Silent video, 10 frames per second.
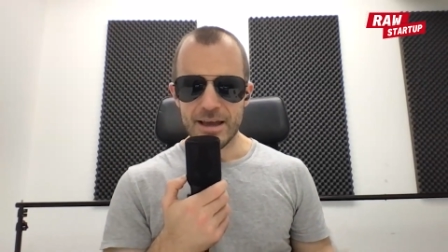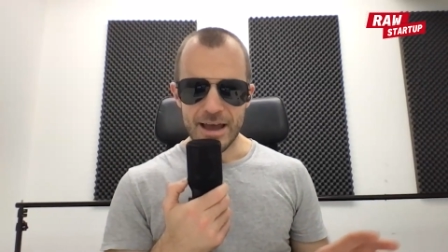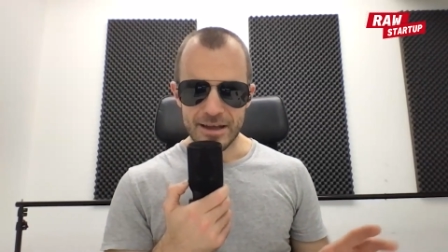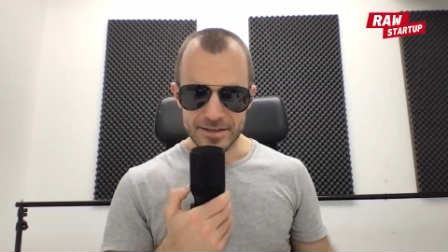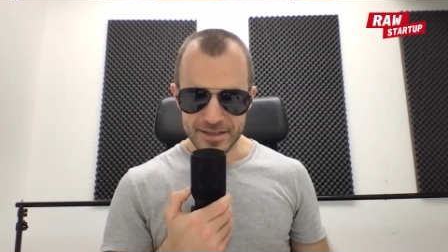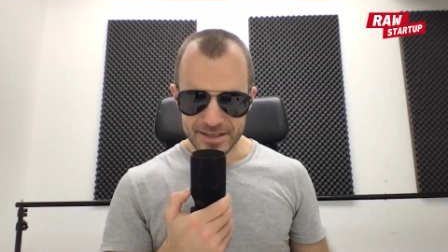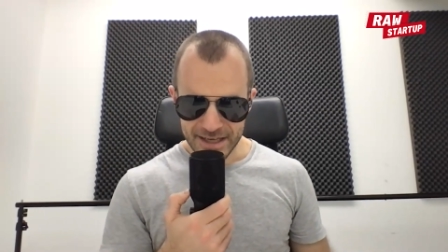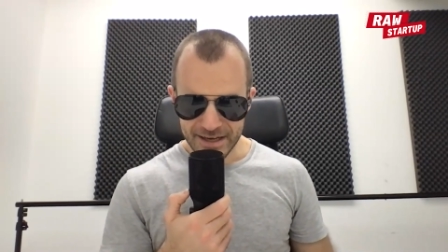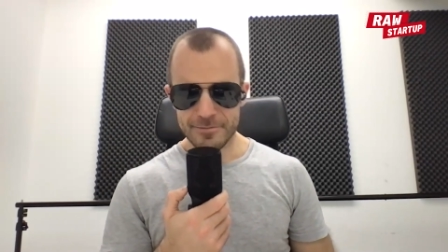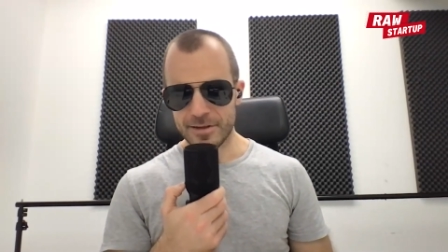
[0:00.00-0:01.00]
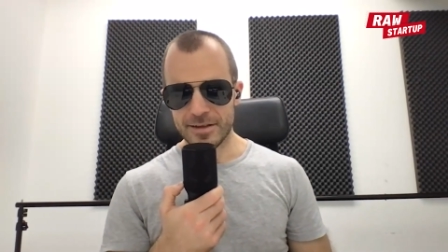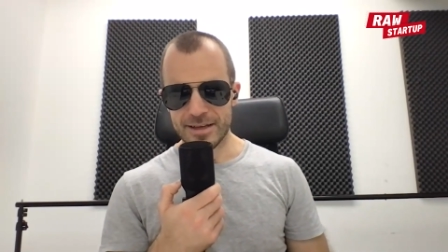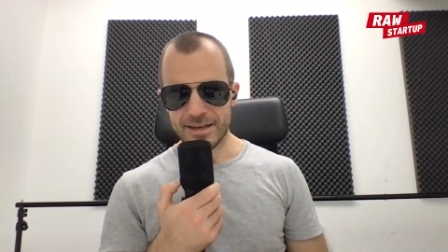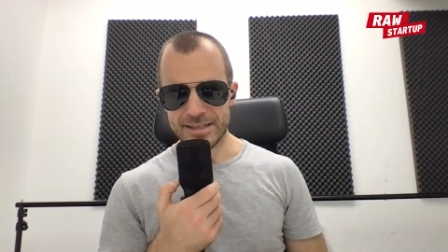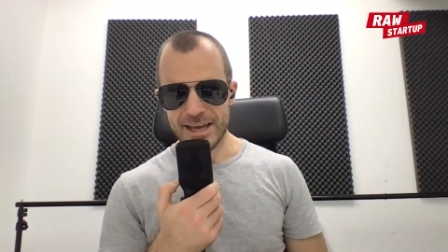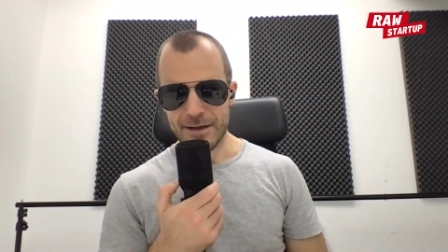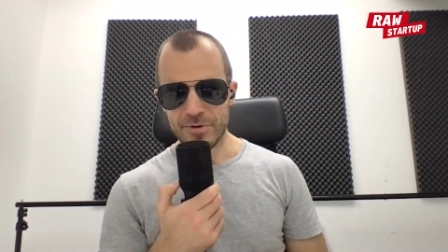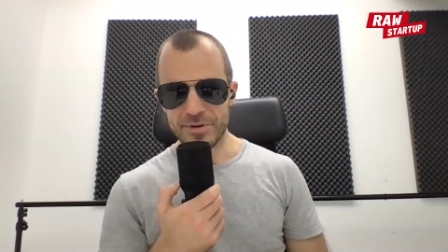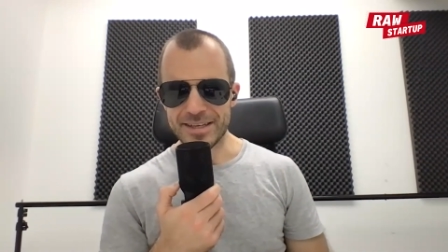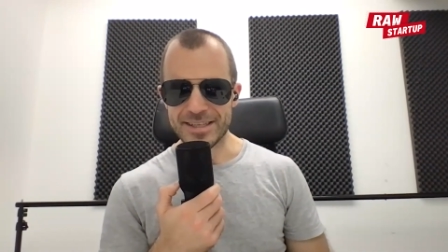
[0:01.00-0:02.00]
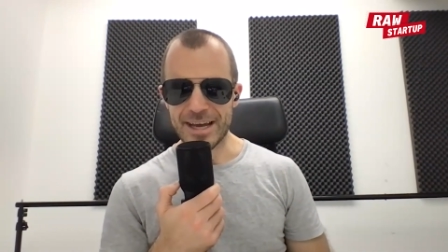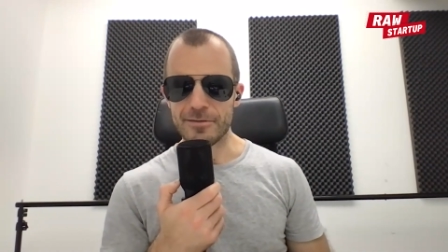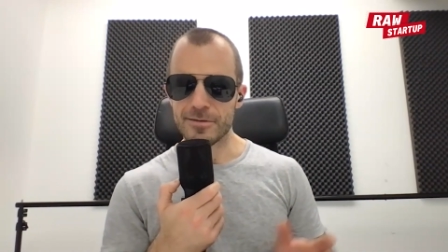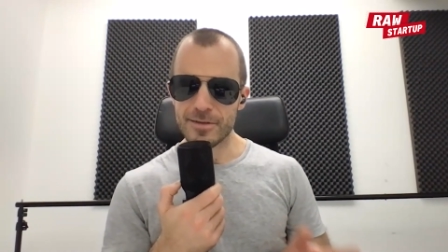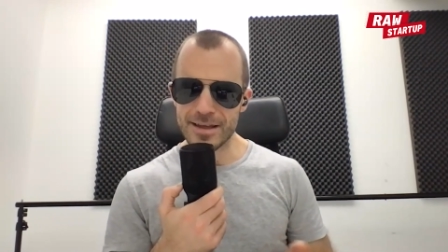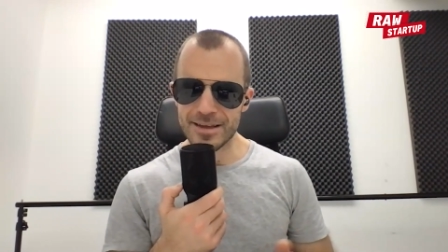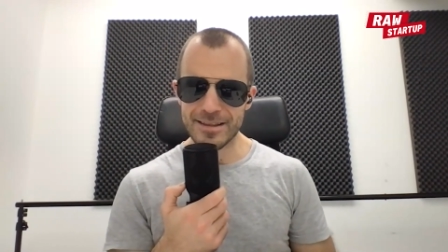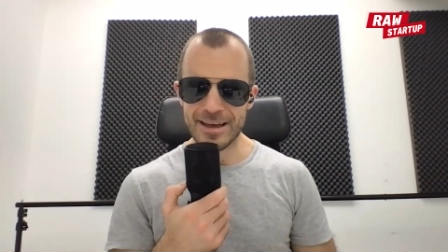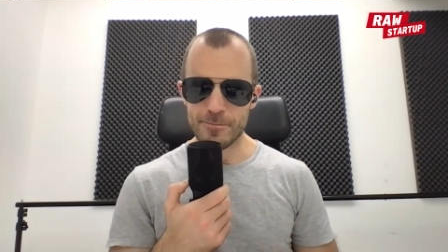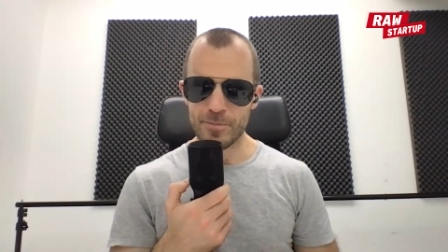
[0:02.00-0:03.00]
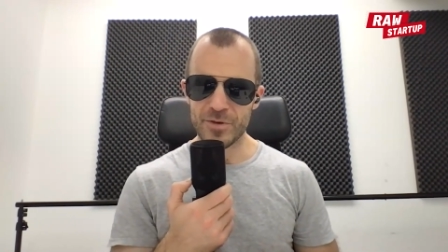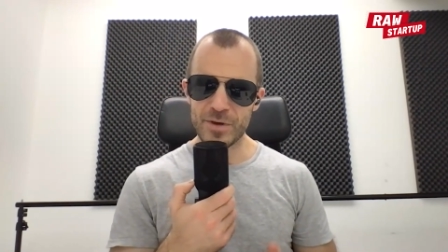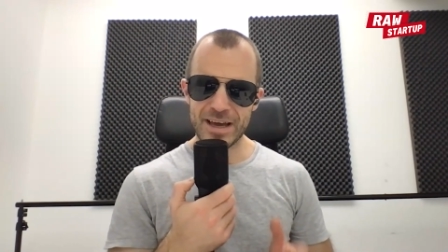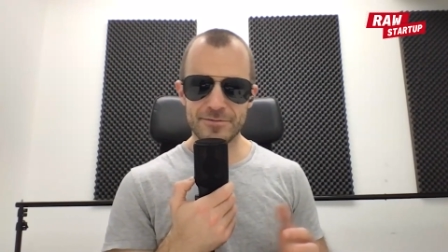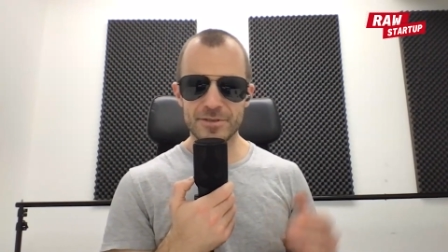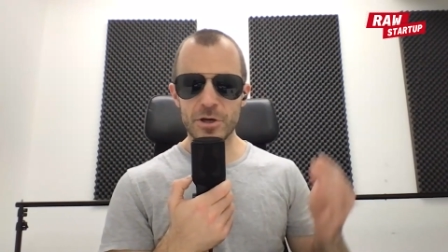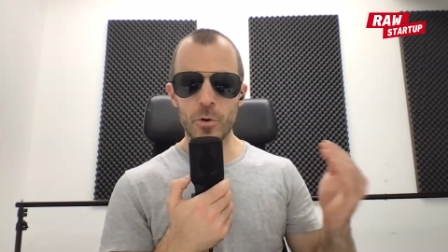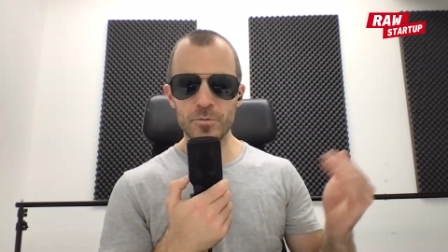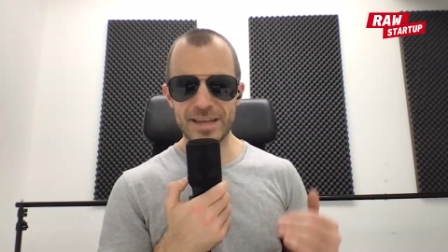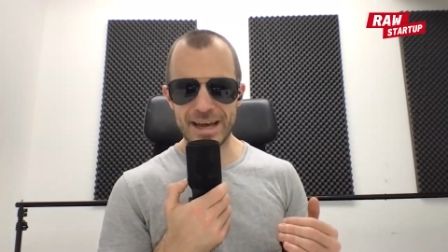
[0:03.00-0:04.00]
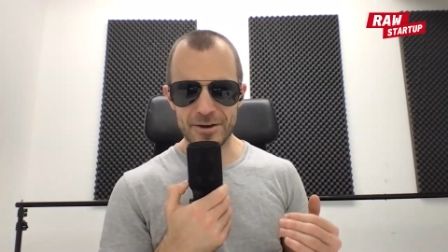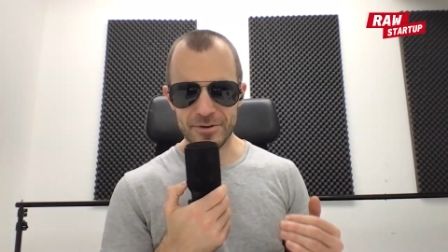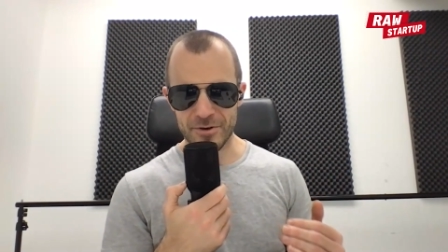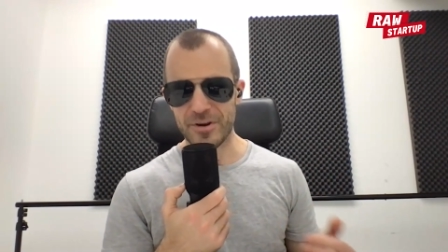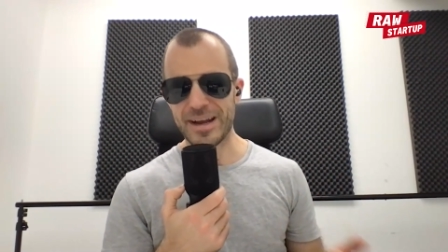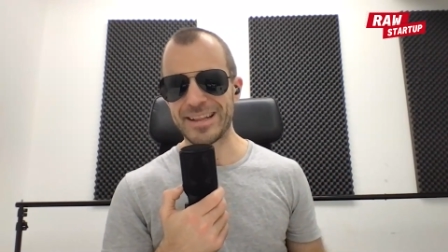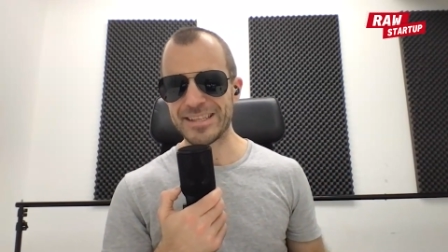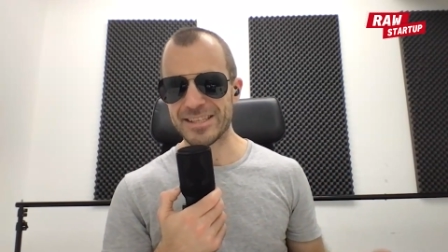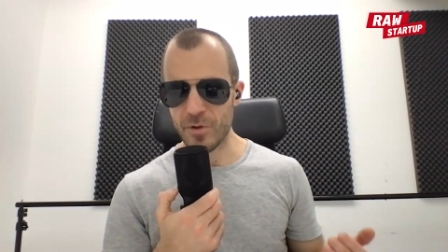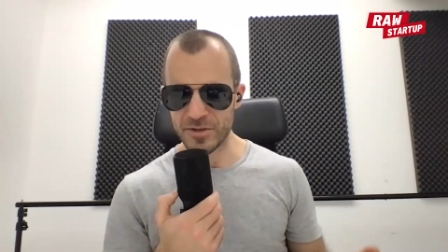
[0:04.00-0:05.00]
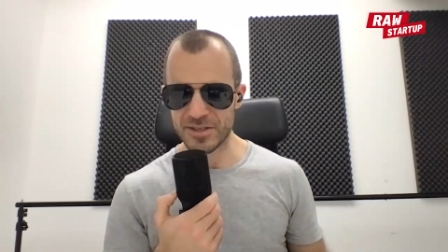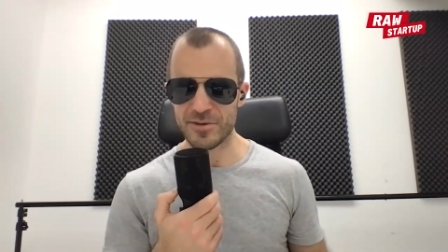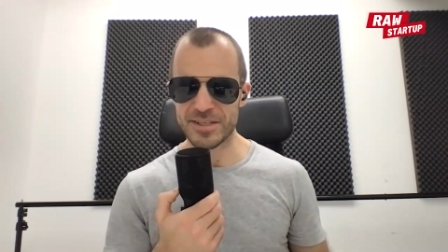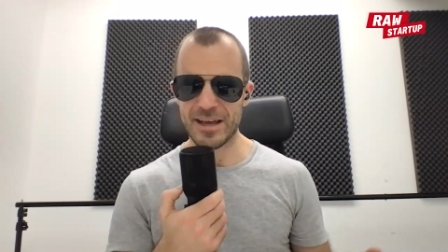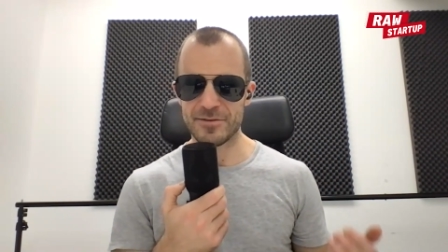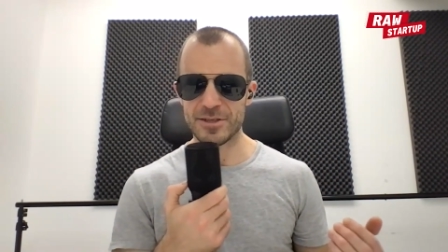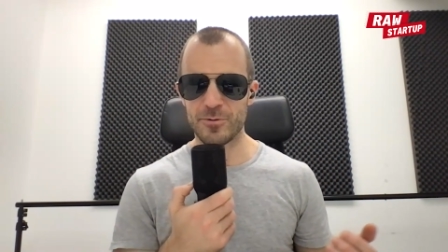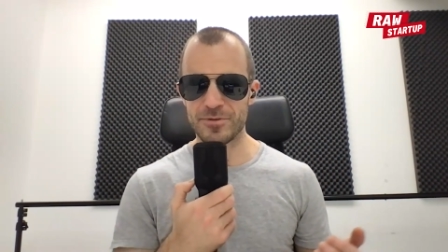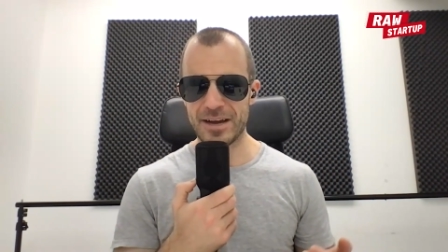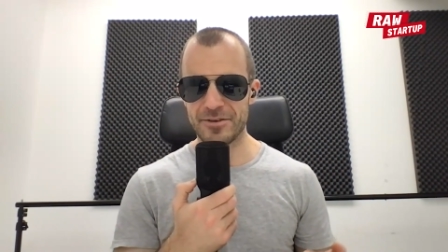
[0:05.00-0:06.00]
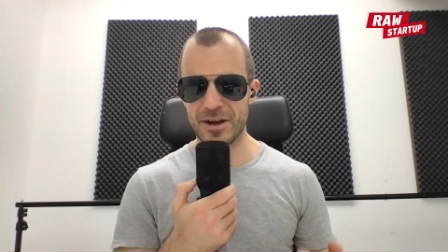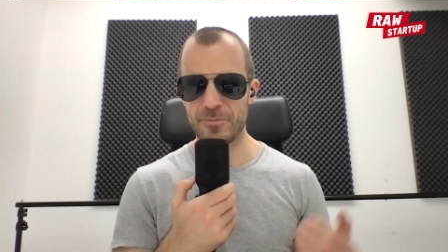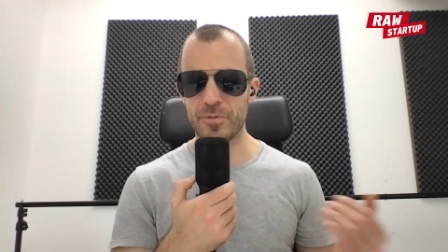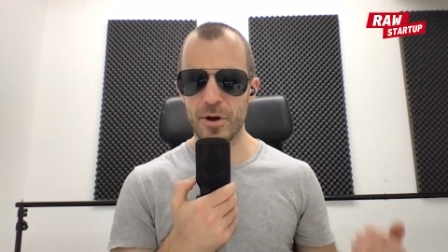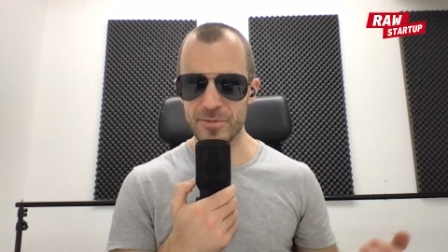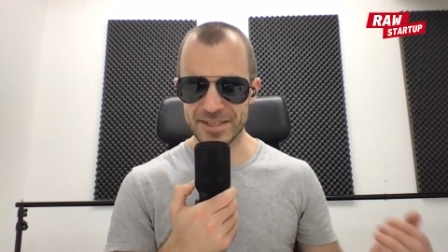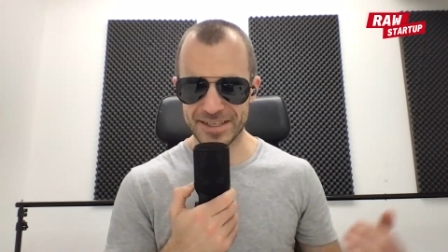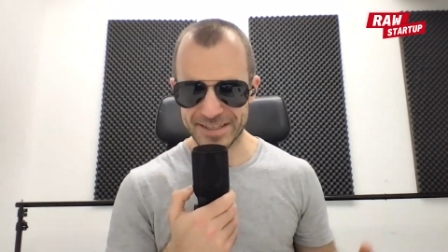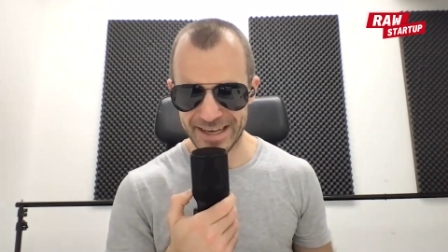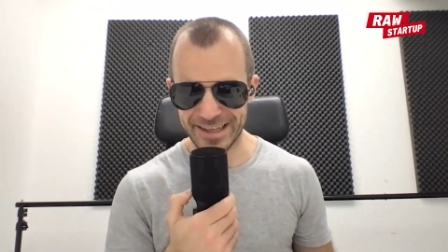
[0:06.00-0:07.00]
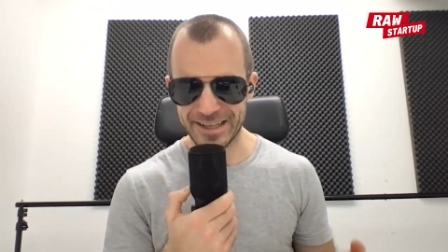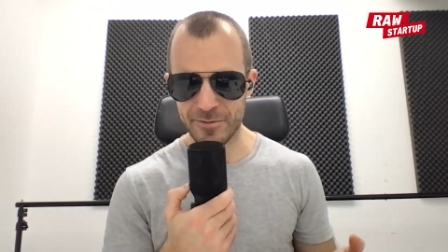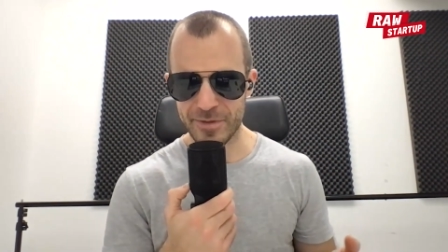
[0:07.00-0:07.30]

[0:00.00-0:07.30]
And second thing that has happened is I think that we have toned down, or at least most of us have toned down our promises a little